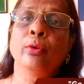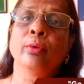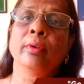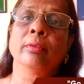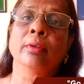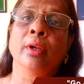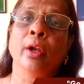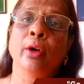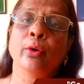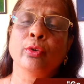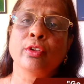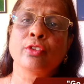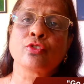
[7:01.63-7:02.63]

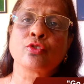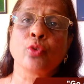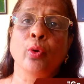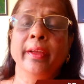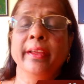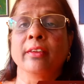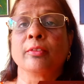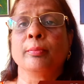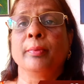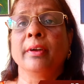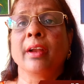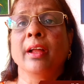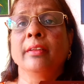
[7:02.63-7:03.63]
to destroy us,
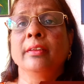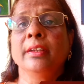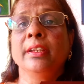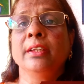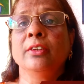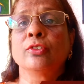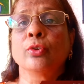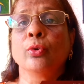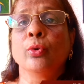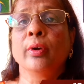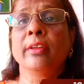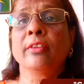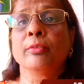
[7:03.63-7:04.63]
but rather He
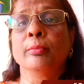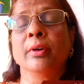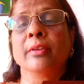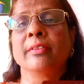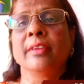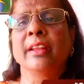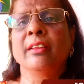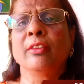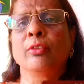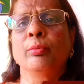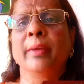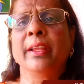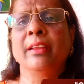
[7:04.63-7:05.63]
showed His mercy. And
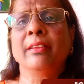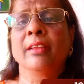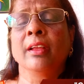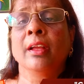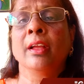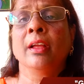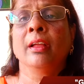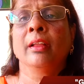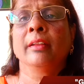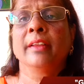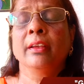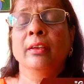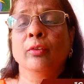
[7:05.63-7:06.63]
this very
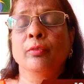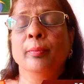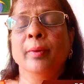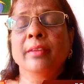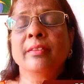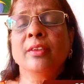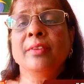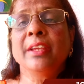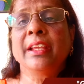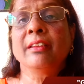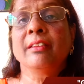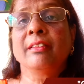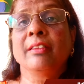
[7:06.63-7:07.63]
thing of mercy we
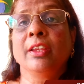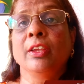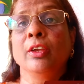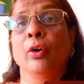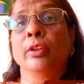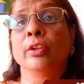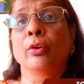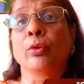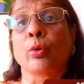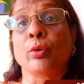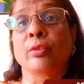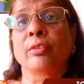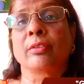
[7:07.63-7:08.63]
can see on the
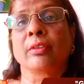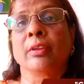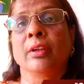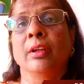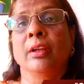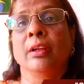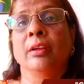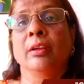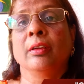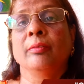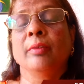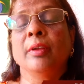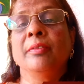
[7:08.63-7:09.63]
cross
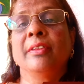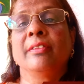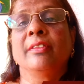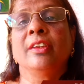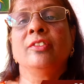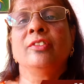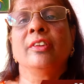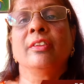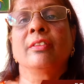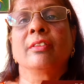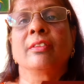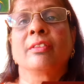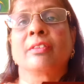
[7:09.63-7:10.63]
when we see
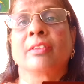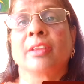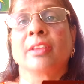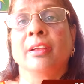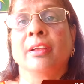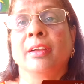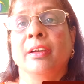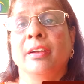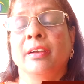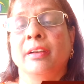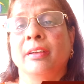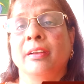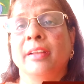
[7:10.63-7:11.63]
Jesus
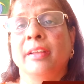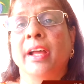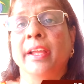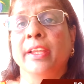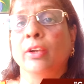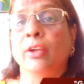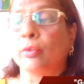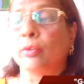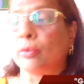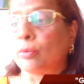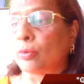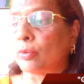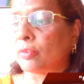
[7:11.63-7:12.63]
dying on the
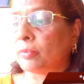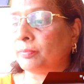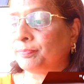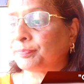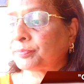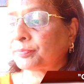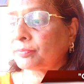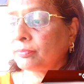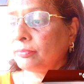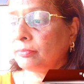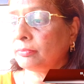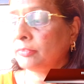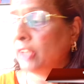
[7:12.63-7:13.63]
cross.
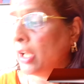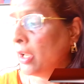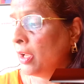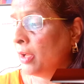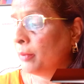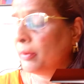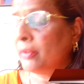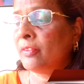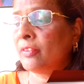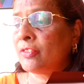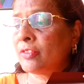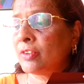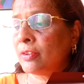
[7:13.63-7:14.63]
Brothers
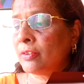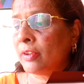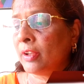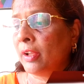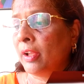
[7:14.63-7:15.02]
and sisters,